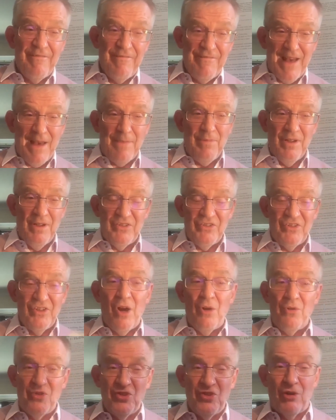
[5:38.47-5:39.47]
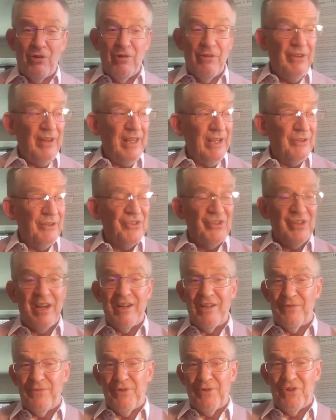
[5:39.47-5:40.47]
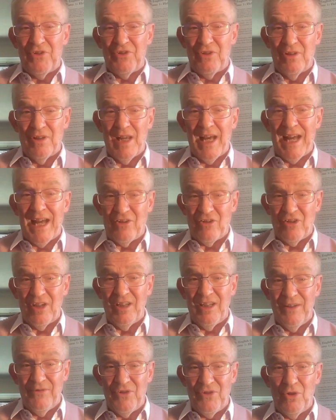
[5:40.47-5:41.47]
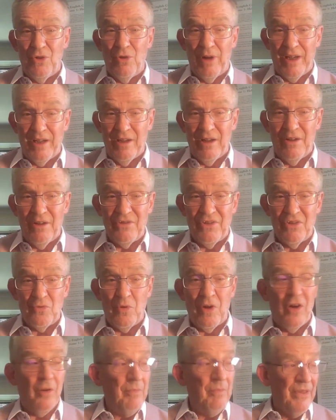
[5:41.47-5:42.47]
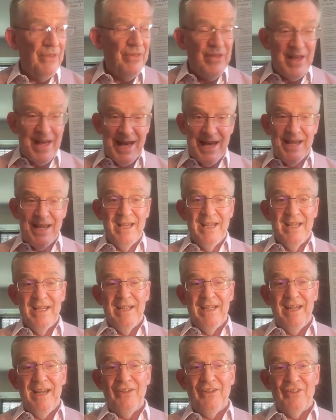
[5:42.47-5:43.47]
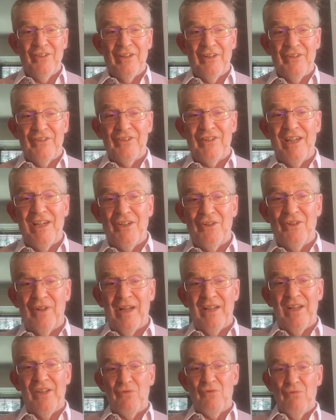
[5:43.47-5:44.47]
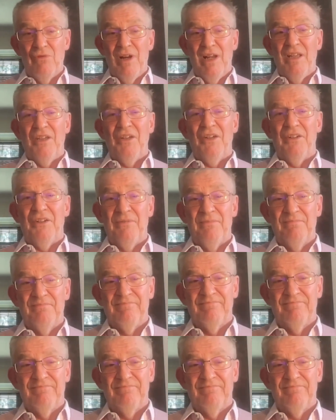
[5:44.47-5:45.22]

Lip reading: Fabulous notes. Dorothy L. Sayers version actually gives you great notes as well, but that is another take on it. It's really good.